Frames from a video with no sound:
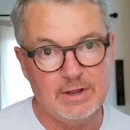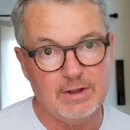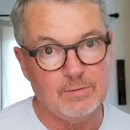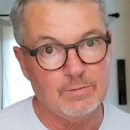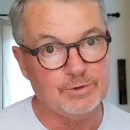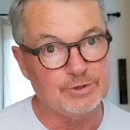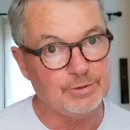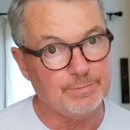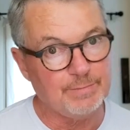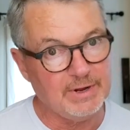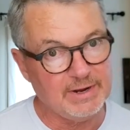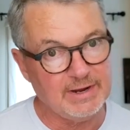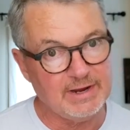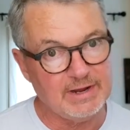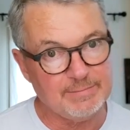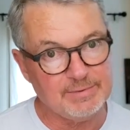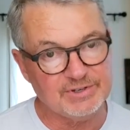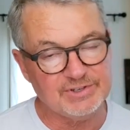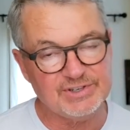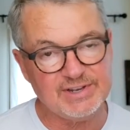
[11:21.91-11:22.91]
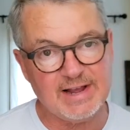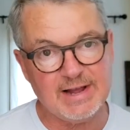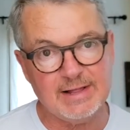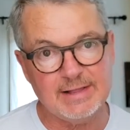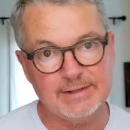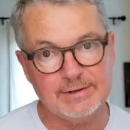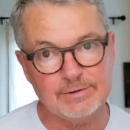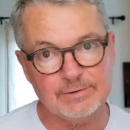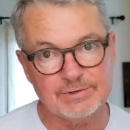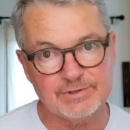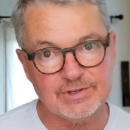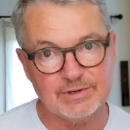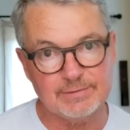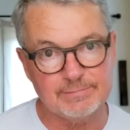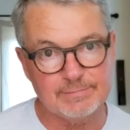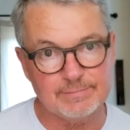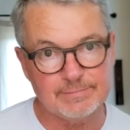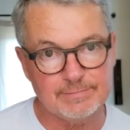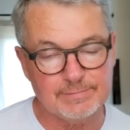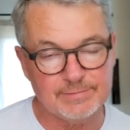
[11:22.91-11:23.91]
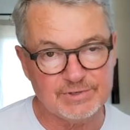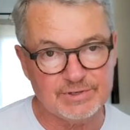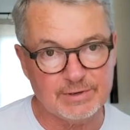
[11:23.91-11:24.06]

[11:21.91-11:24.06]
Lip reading: when you're picking up a salad or some